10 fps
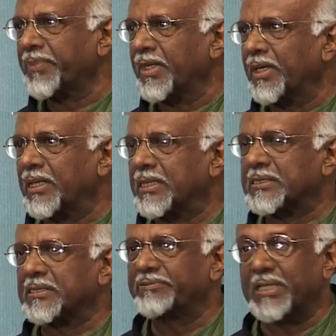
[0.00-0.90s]
And
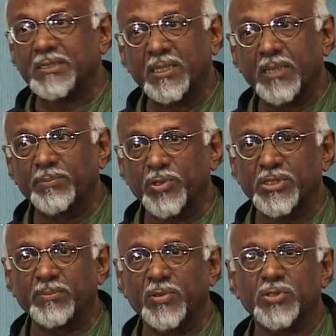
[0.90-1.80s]
it's a fascinating
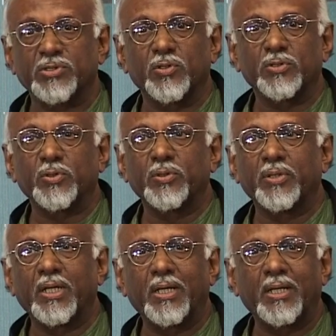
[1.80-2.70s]
project because it's also a
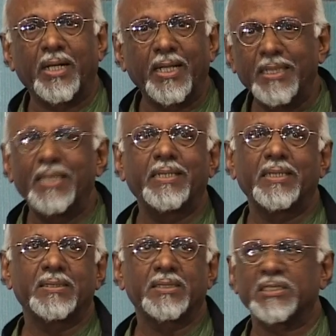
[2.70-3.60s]
highly
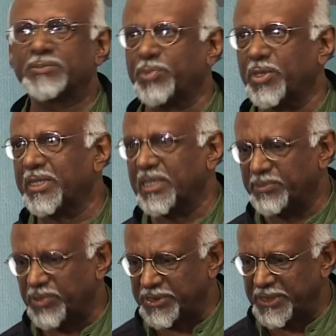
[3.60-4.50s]
dangerous political
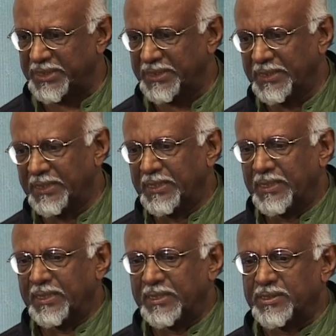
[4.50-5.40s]
project.
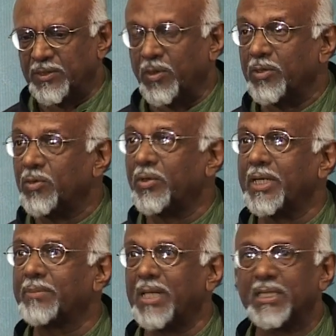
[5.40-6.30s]
It's an
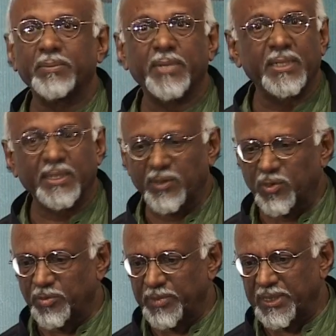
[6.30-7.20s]
ongoing multimedia
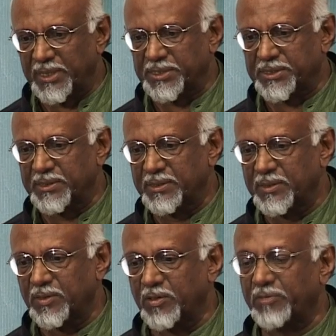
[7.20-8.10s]
documentation
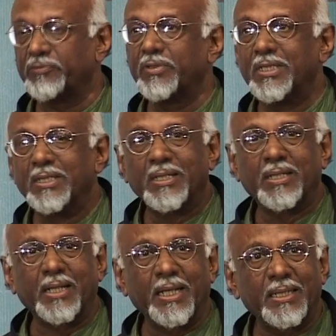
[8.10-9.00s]
of
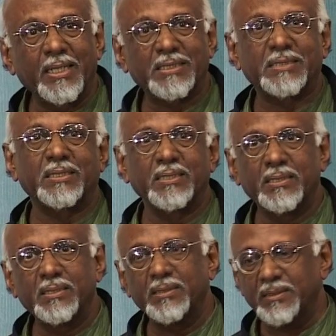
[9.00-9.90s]

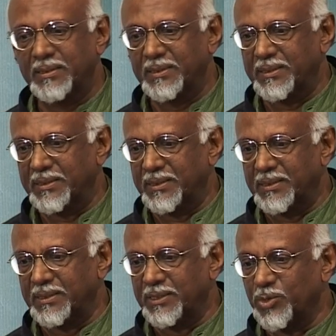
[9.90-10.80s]
clandestine
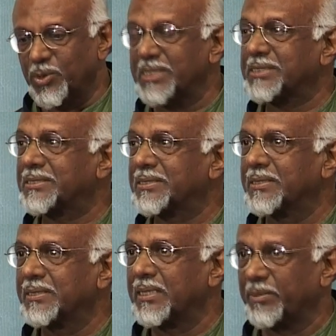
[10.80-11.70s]
US,
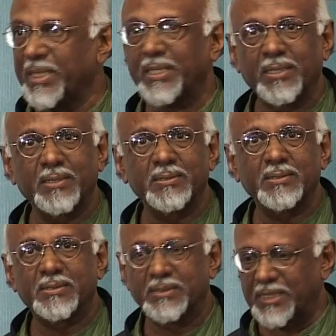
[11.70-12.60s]
American,
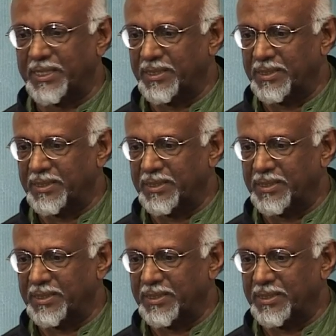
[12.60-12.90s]
secret